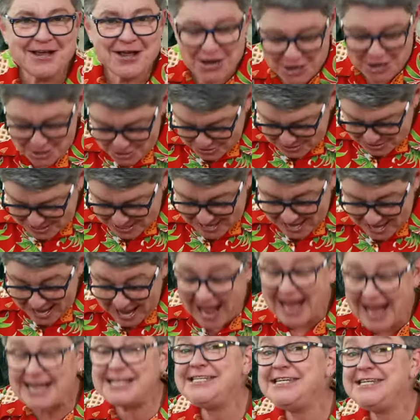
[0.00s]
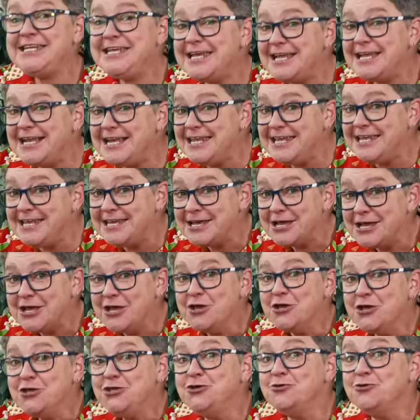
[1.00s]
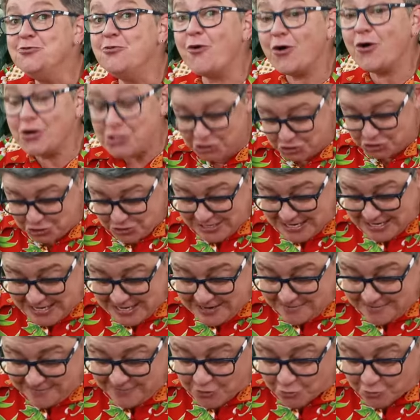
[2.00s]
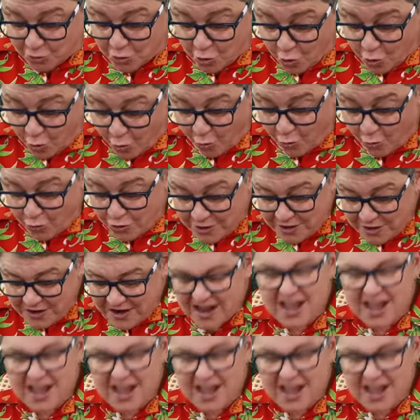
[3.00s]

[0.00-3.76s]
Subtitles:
Okay, ideally, you want to leave your lawn